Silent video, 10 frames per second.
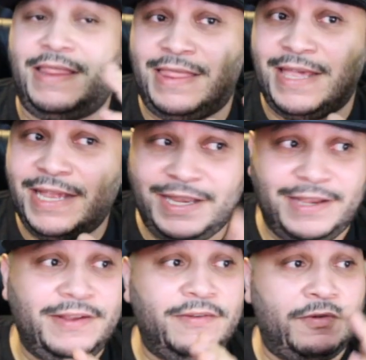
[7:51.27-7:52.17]

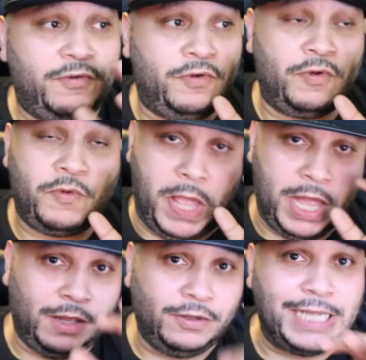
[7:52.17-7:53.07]
they
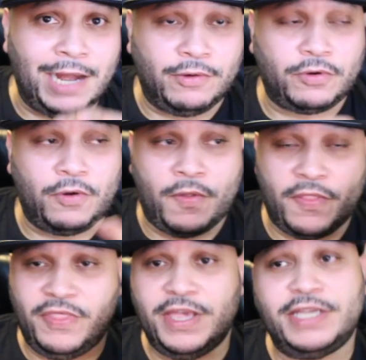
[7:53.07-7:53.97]
held out on
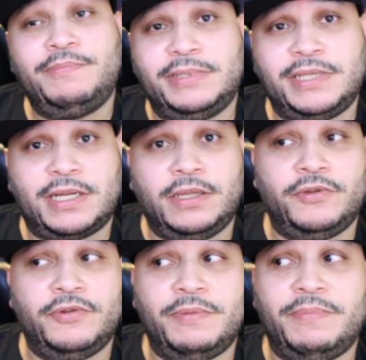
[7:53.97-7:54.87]
this particular
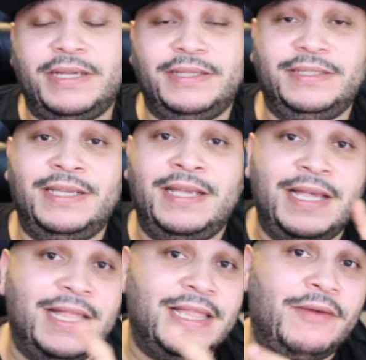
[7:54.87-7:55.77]
unit because
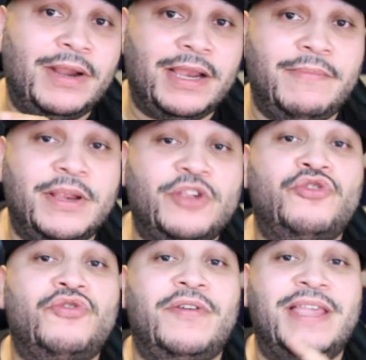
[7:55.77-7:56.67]
they wanted to make
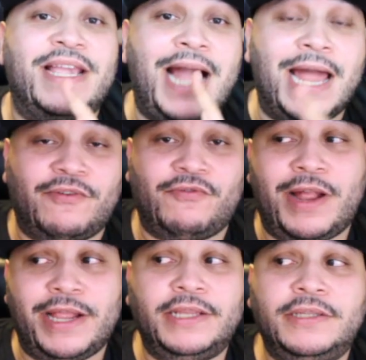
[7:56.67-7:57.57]
sure they got it
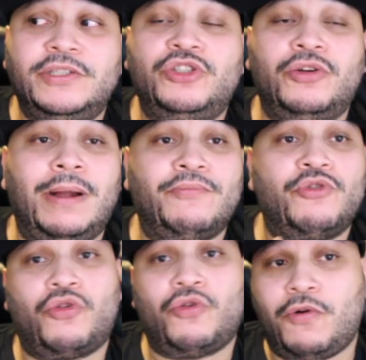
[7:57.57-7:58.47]
right. So I'm
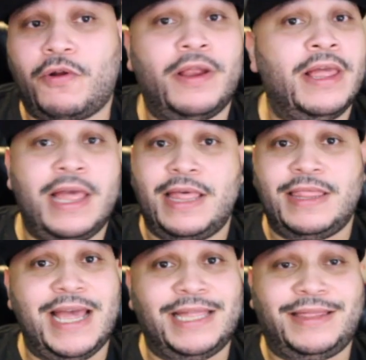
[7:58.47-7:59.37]
sure
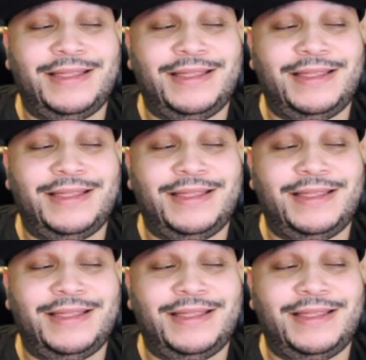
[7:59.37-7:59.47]
that